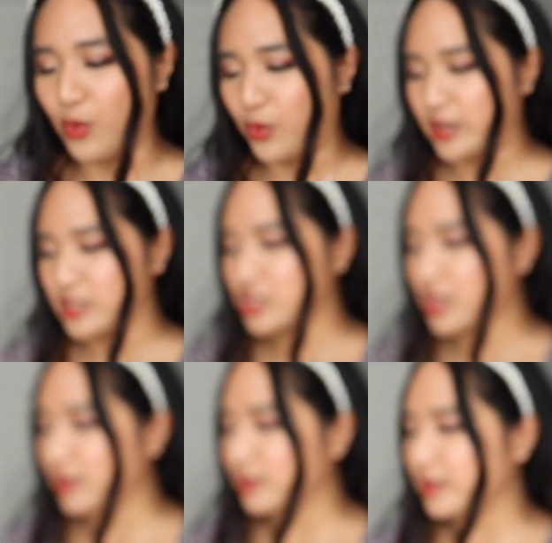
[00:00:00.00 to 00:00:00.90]
orange
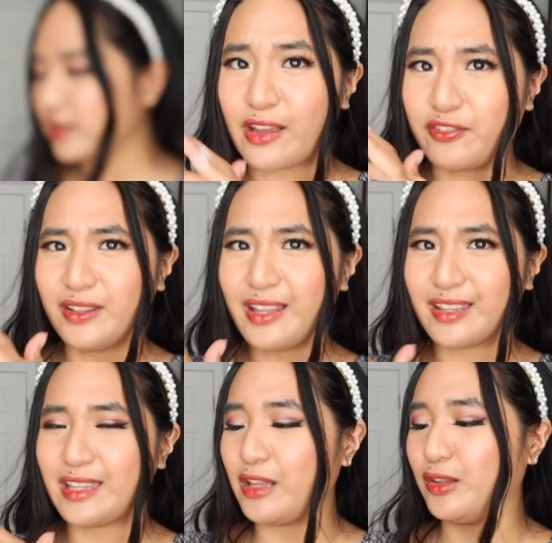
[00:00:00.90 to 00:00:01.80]
color. Like, I feel
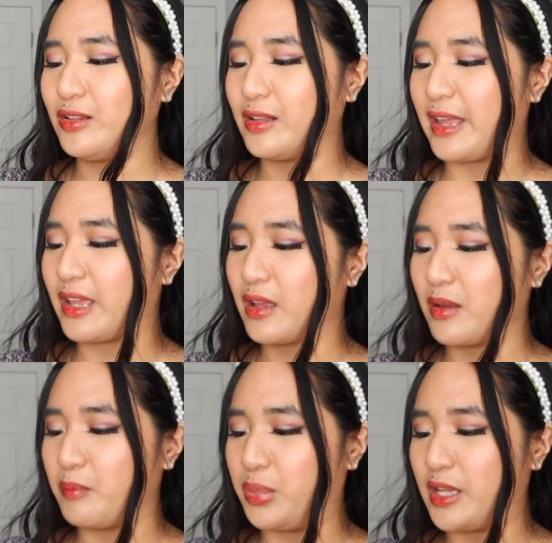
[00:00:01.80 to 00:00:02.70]
like they look like
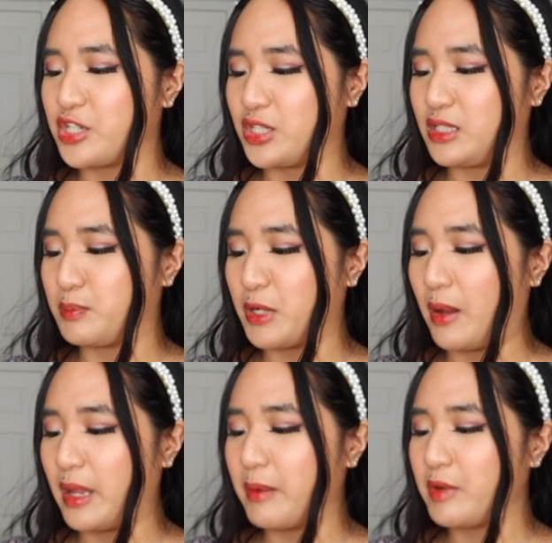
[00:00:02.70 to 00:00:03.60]
blushes, but
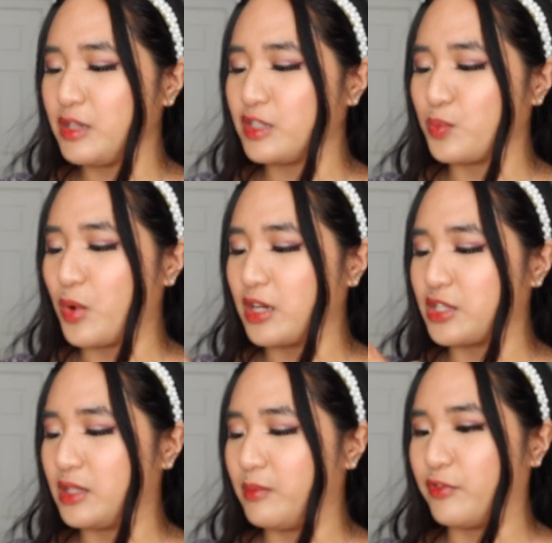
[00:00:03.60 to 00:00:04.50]
I am gonna
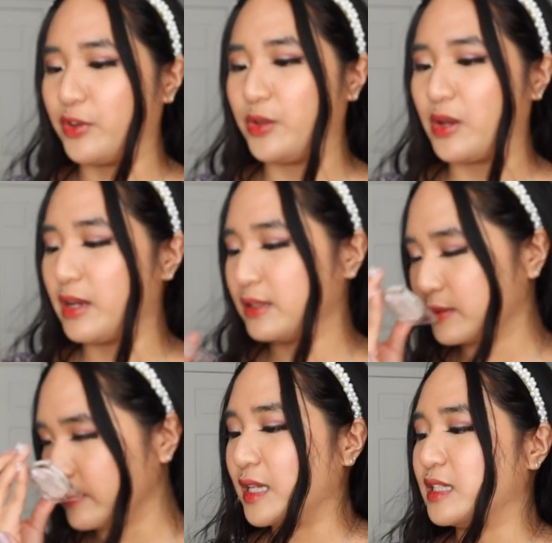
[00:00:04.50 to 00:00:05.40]
swatch them for you guys.
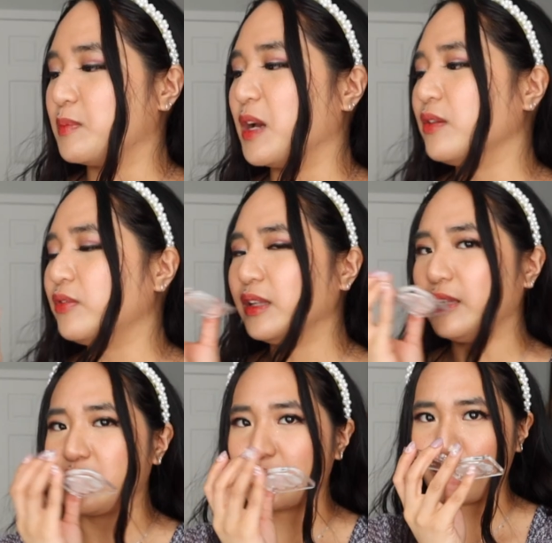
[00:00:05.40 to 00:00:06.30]
They smell
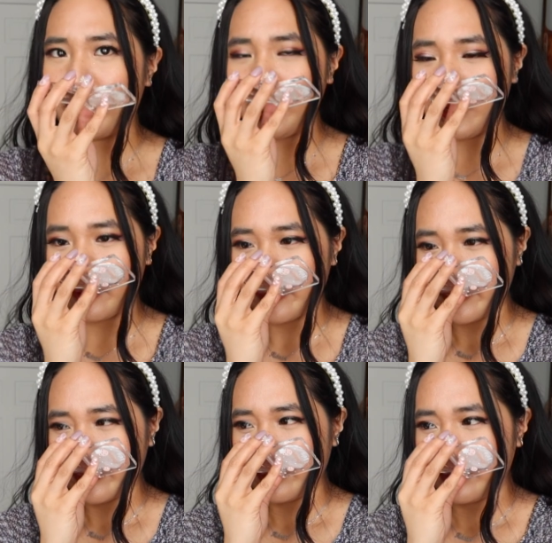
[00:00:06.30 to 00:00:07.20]
really sweet.
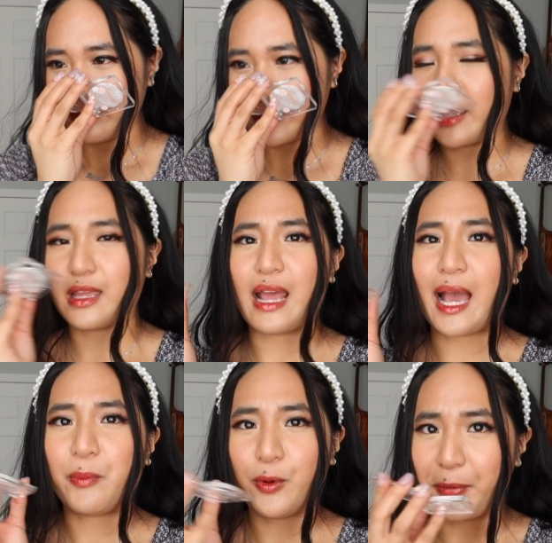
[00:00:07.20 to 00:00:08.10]
Like an
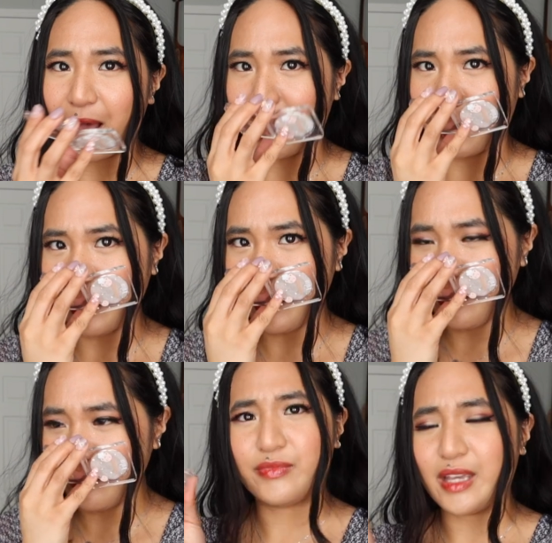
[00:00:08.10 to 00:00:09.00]
apple pie?
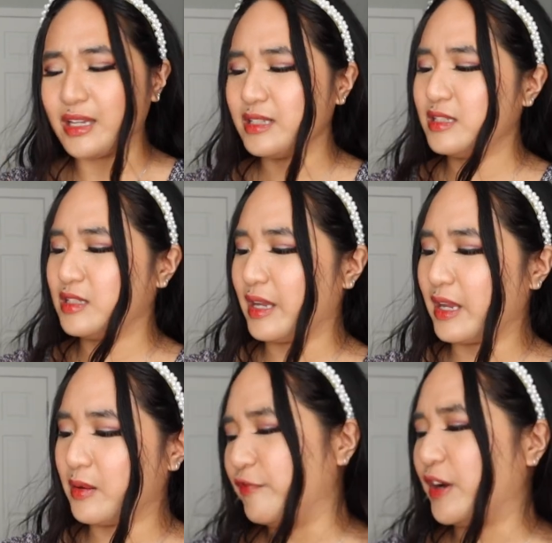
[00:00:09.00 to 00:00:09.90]
That is
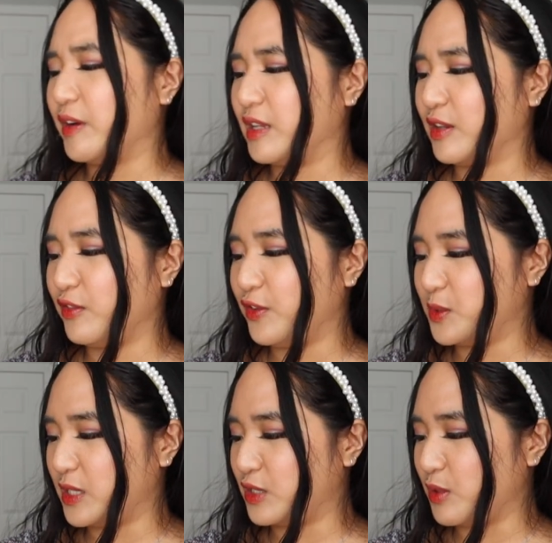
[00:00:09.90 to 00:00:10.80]
like very
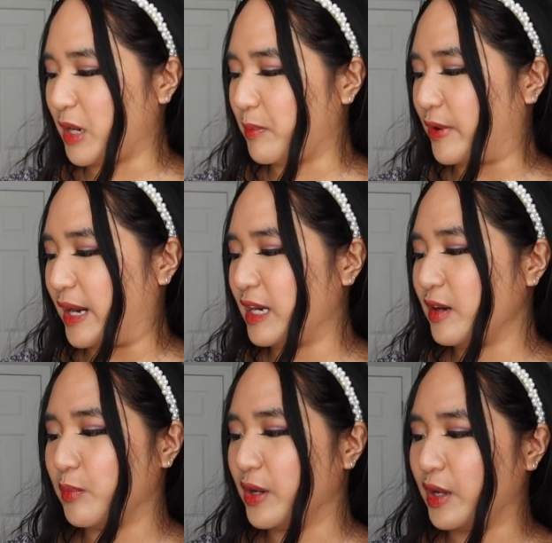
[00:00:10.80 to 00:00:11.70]
confusing to my
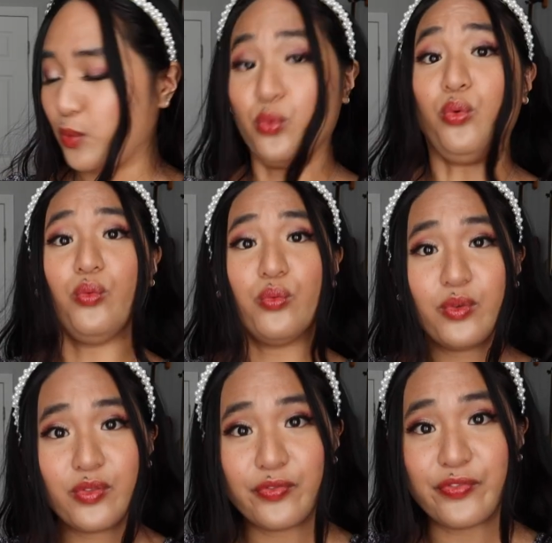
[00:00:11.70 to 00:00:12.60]
brain, but
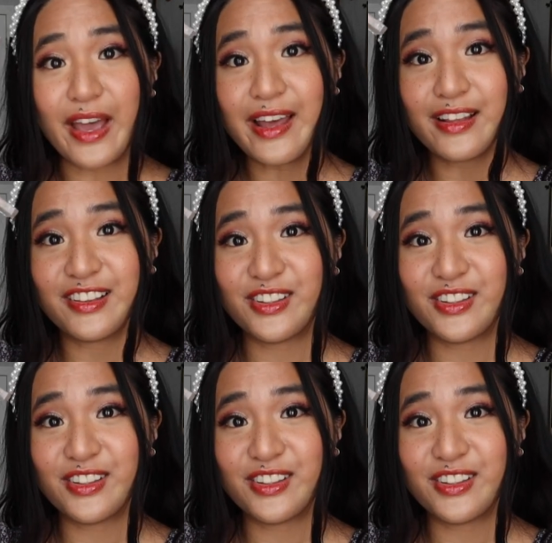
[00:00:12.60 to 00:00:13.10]
that